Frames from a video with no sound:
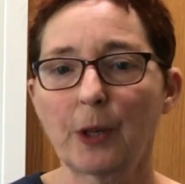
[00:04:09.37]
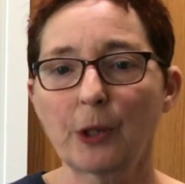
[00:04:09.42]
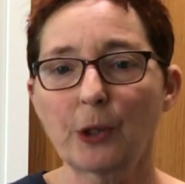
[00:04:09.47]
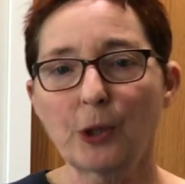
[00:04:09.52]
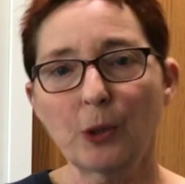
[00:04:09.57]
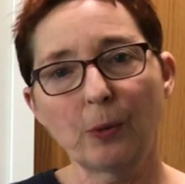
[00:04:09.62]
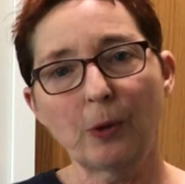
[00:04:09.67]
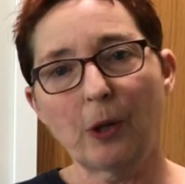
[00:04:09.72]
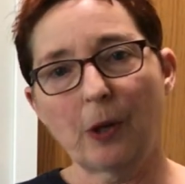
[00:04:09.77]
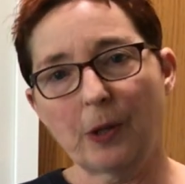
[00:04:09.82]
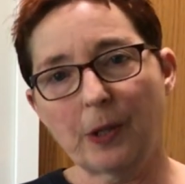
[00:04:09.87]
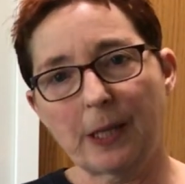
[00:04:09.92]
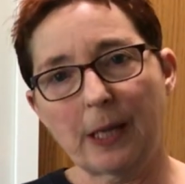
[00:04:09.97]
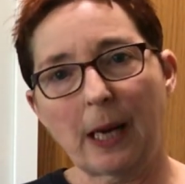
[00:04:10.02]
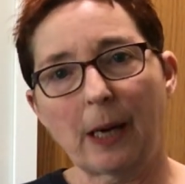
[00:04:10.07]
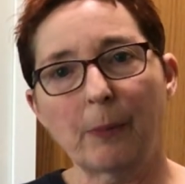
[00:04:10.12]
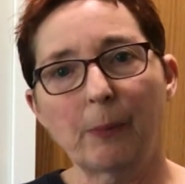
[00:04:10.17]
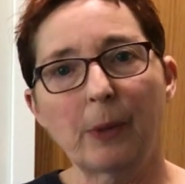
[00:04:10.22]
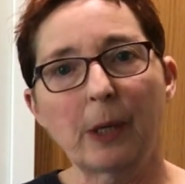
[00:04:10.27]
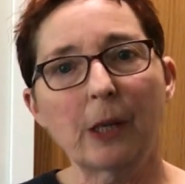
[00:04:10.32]
do
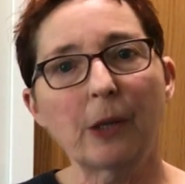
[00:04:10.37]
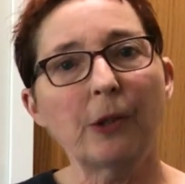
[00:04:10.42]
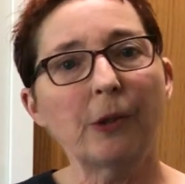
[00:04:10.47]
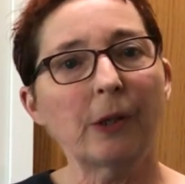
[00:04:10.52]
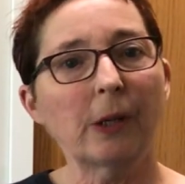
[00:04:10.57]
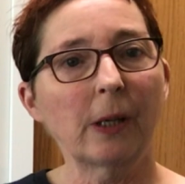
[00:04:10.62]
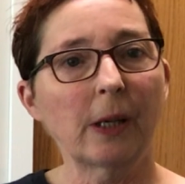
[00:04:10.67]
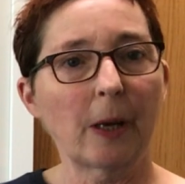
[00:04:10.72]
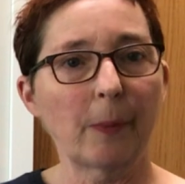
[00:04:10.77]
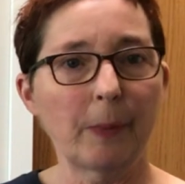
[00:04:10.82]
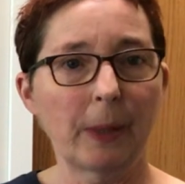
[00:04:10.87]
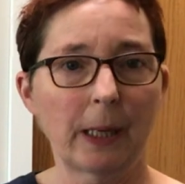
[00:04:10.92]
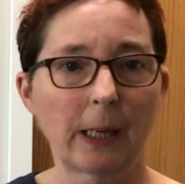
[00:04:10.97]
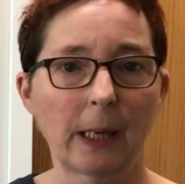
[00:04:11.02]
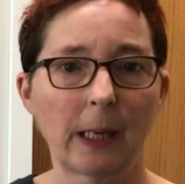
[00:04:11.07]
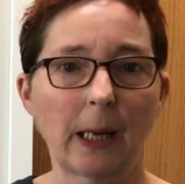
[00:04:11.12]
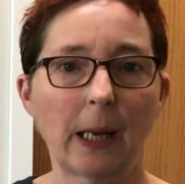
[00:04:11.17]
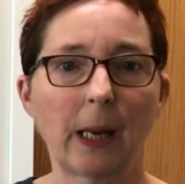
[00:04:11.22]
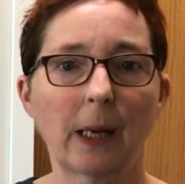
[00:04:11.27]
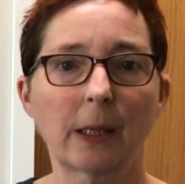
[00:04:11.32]
contact me and you can come and
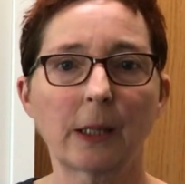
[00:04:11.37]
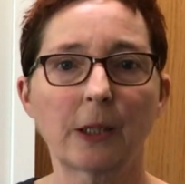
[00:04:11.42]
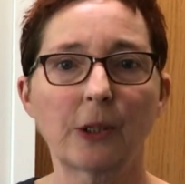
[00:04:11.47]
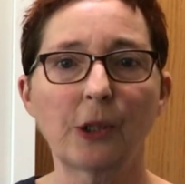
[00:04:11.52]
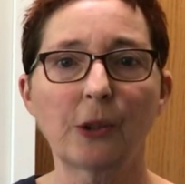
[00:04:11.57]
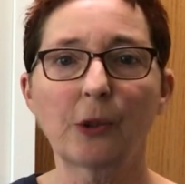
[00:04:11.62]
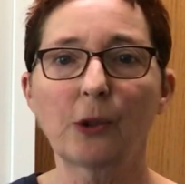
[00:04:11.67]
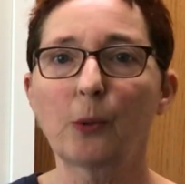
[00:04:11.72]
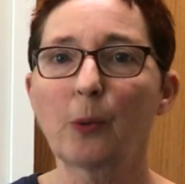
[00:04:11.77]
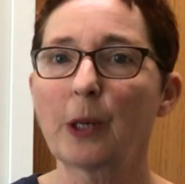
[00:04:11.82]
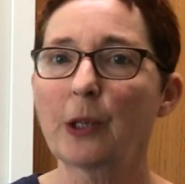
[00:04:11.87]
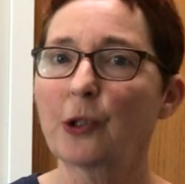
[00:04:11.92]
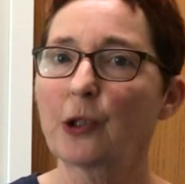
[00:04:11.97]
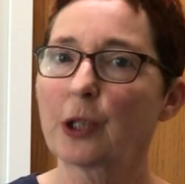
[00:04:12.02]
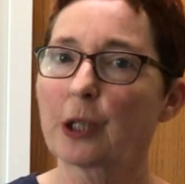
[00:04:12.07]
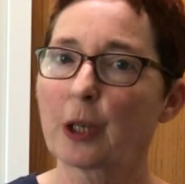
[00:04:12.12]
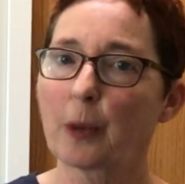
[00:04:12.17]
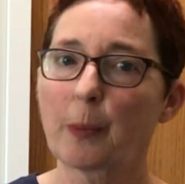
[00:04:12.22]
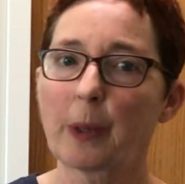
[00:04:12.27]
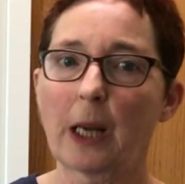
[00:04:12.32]
collect, and you can always
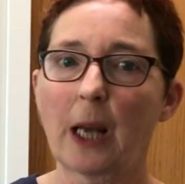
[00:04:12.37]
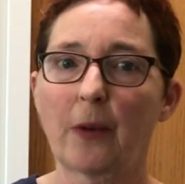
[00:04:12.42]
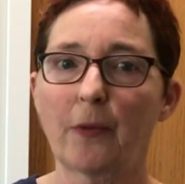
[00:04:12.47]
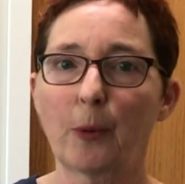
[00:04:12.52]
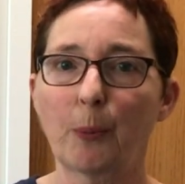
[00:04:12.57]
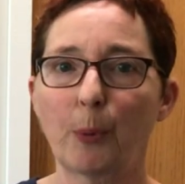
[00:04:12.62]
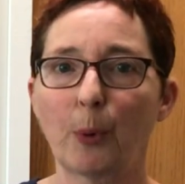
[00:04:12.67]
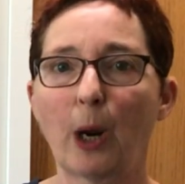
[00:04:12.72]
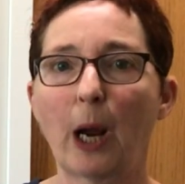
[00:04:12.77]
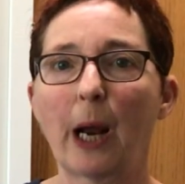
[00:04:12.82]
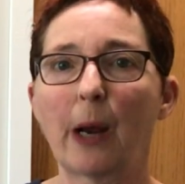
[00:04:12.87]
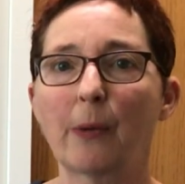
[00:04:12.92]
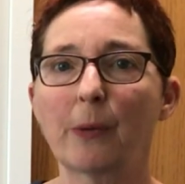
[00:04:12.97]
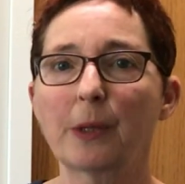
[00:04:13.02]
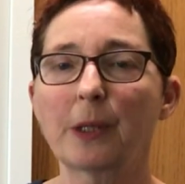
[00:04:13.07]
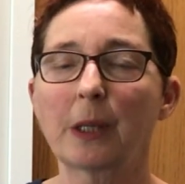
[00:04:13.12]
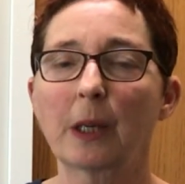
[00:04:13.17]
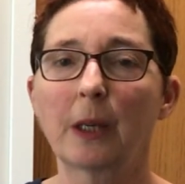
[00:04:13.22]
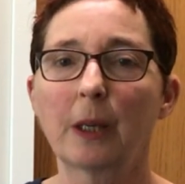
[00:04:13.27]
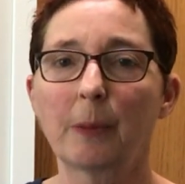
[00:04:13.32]
just come and have a
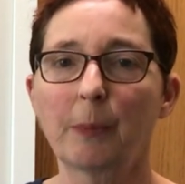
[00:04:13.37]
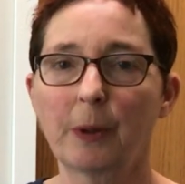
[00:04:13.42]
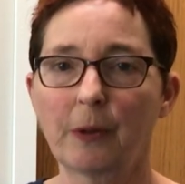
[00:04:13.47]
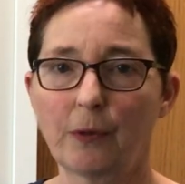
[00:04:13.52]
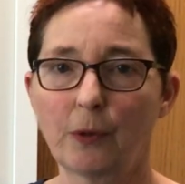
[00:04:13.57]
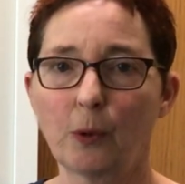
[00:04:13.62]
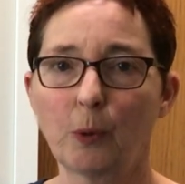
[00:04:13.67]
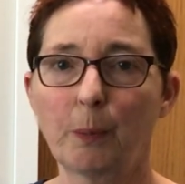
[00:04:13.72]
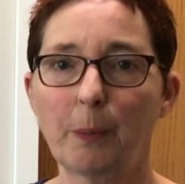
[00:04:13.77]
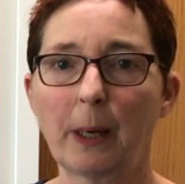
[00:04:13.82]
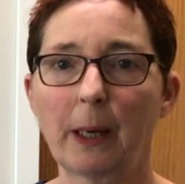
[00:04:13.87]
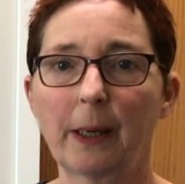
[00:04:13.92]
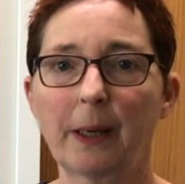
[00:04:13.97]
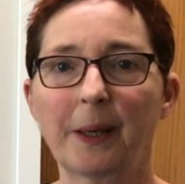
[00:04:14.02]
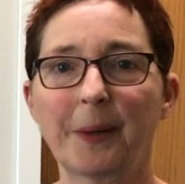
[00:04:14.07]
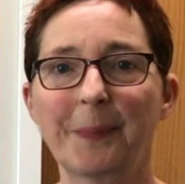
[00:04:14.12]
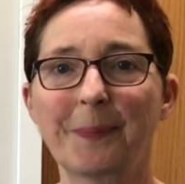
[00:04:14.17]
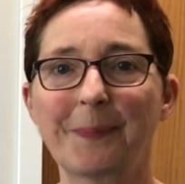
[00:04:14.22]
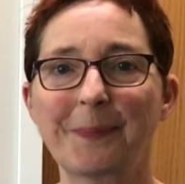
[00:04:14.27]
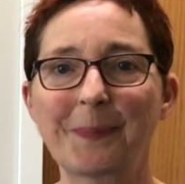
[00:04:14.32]
browse before
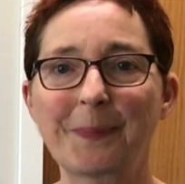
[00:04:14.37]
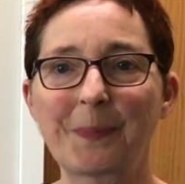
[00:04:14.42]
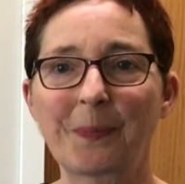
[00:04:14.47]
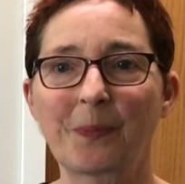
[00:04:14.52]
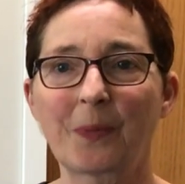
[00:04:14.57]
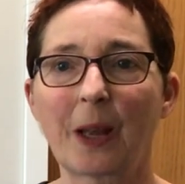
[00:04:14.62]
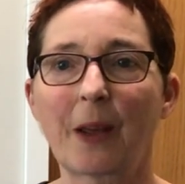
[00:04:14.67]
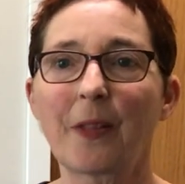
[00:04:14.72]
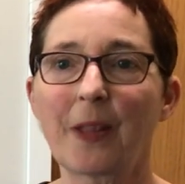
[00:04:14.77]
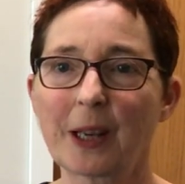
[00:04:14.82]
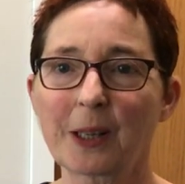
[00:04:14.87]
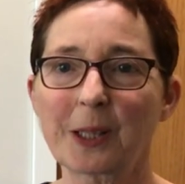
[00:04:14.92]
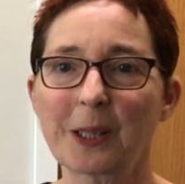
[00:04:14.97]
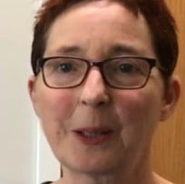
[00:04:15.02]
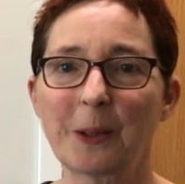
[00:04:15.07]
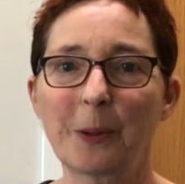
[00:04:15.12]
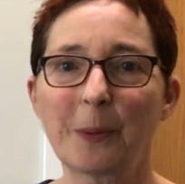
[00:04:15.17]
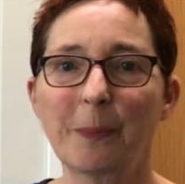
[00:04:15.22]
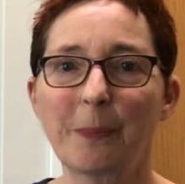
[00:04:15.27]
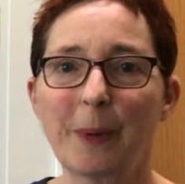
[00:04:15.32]
buying. Thanks a
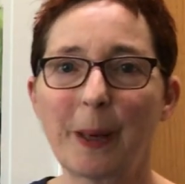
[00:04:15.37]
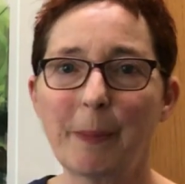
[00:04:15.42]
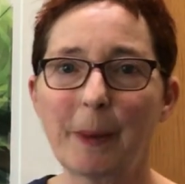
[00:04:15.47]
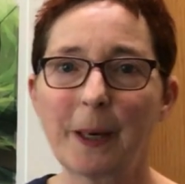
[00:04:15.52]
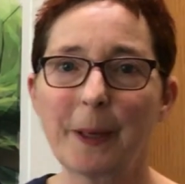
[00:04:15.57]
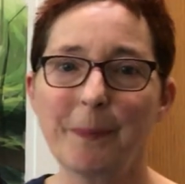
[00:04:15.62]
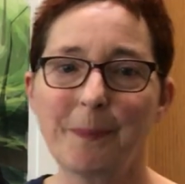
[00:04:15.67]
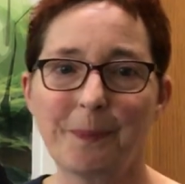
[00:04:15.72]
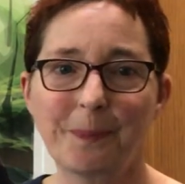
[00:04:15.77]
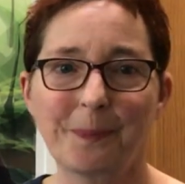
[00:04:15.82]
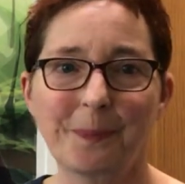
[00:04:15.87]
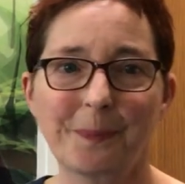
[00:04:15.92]
lot. Bye bye.